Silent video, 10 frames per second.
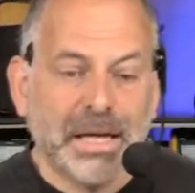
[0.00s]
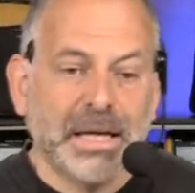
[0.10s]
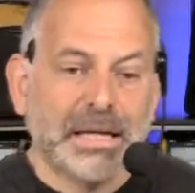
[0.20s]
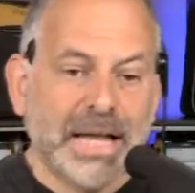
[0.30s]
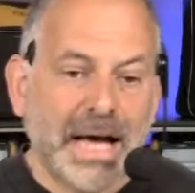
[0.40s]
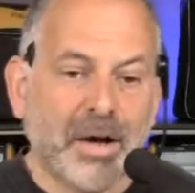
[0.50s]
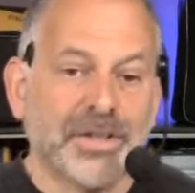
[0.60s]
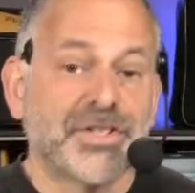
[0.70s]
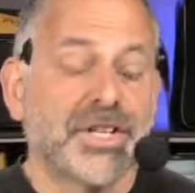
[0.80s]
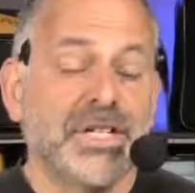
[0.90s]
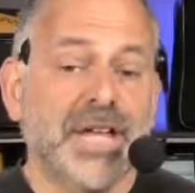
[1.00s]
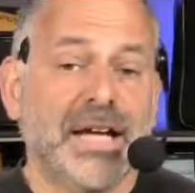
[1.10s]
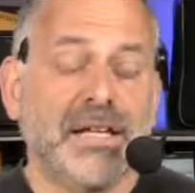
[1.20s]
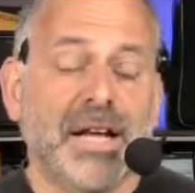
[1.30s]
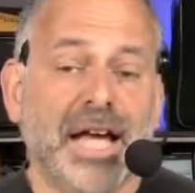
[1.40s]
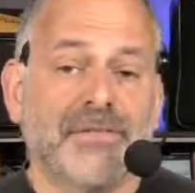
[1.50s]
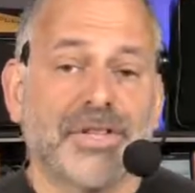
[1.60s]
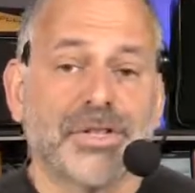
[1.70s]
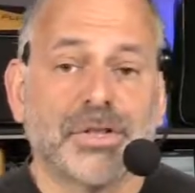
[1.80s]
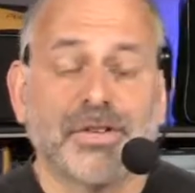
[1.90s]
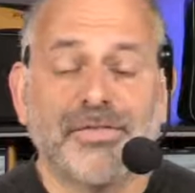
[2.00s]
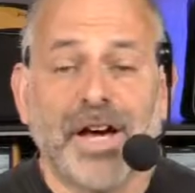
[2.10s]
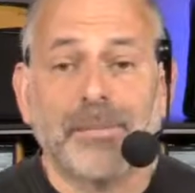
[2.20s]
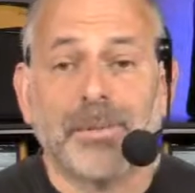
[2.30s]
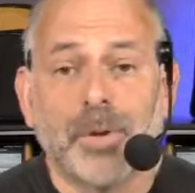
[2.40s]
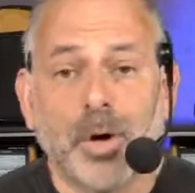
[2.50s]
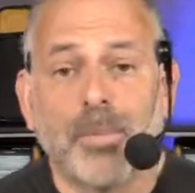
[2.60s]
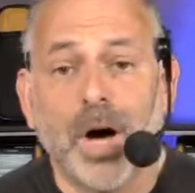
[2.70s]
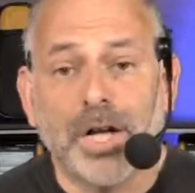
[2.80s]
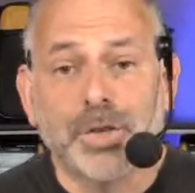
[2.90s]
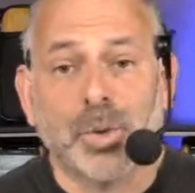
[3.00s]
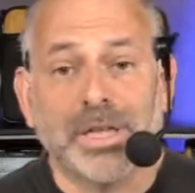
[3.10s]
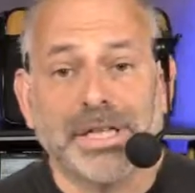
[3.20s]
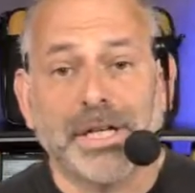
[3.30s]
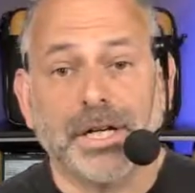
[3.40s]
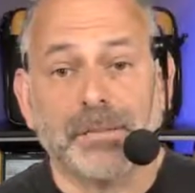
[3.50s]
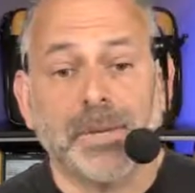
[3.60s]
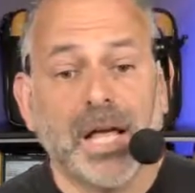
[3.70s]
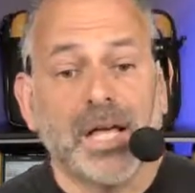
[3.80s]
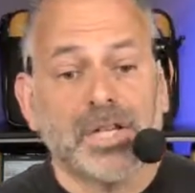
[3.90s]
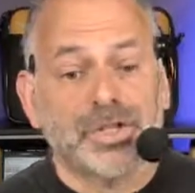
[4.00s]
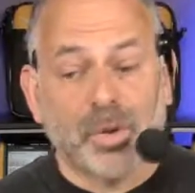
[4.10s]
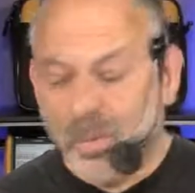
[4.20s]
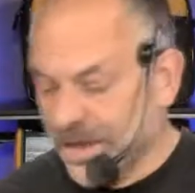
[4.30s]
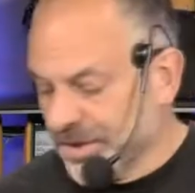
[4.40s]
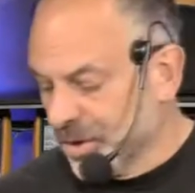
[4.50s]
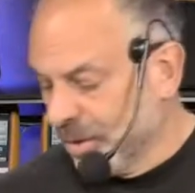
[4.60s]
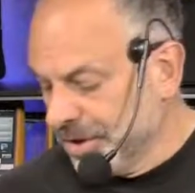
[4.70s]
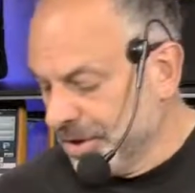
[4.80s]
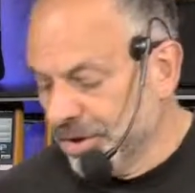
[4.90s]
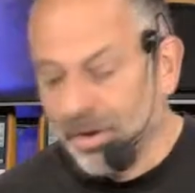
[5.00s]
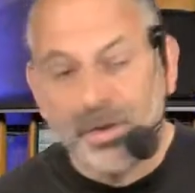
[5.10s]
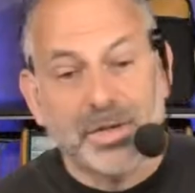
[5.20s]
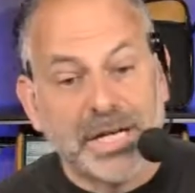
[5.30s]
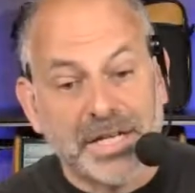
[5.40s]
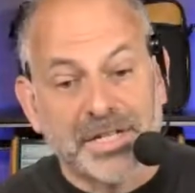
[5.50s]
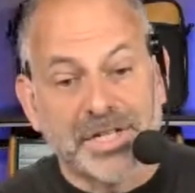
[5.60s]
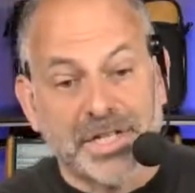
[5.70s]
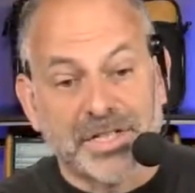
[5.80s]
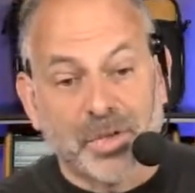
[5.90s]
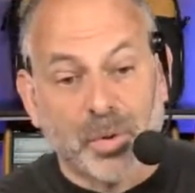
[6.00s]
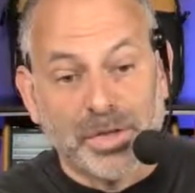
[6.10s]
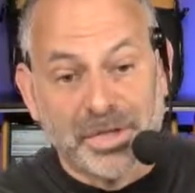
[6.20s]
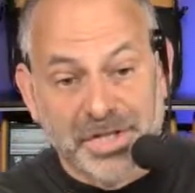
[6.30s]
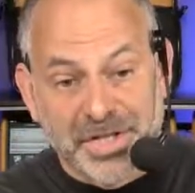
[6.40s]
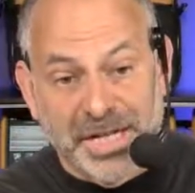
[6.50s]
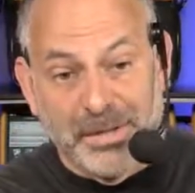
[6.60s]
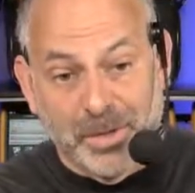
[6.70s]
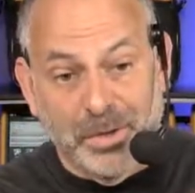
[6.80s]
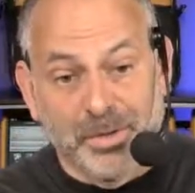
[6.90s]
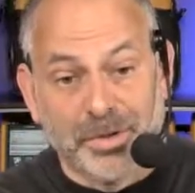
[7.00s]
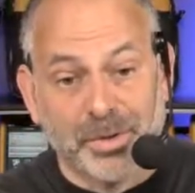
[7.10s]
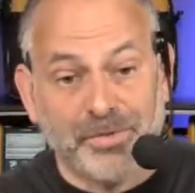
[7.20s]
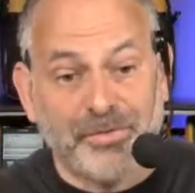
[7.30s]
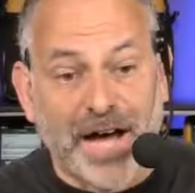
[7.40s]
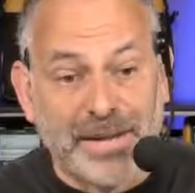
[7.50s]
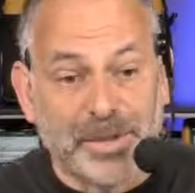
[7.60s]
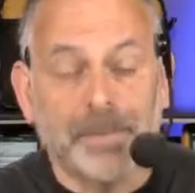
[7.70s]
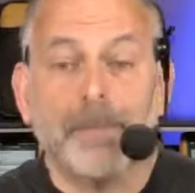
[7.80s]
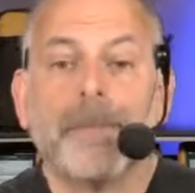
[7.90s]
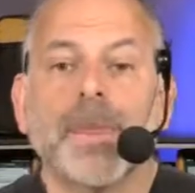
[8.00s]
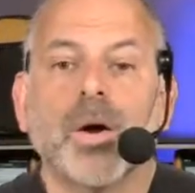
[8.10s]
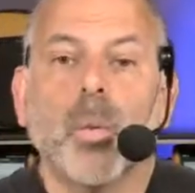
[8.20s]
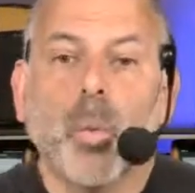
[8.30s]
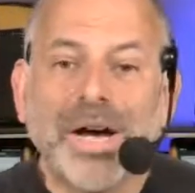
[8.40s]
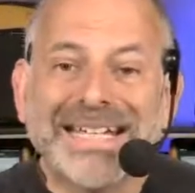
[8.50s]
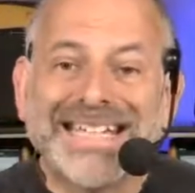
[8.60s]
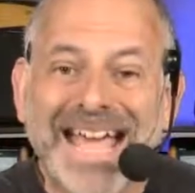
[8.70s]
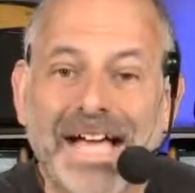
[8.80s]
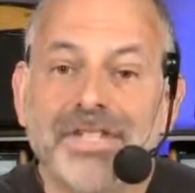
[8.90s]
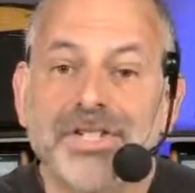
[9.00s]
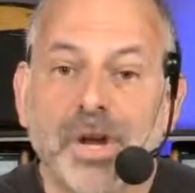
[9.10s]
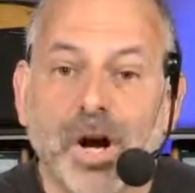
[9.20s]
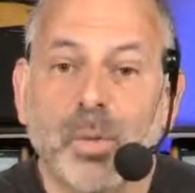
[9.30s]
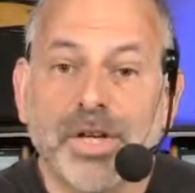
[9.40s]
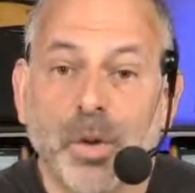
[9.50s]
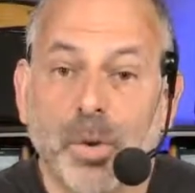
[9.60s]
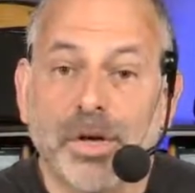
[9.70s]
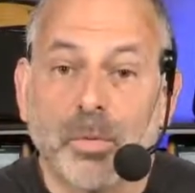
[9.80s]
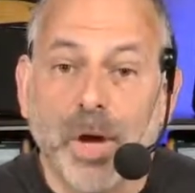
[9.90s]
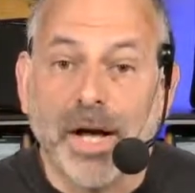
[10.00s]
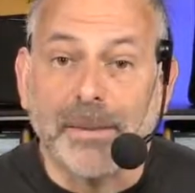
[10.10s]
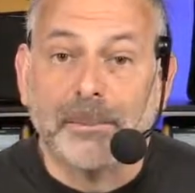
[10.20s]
Now it's detected I have the CertiFiber Pro module in here. So what it's going to do is it's going to say, well, we're doing fiber. What tests are we going to run?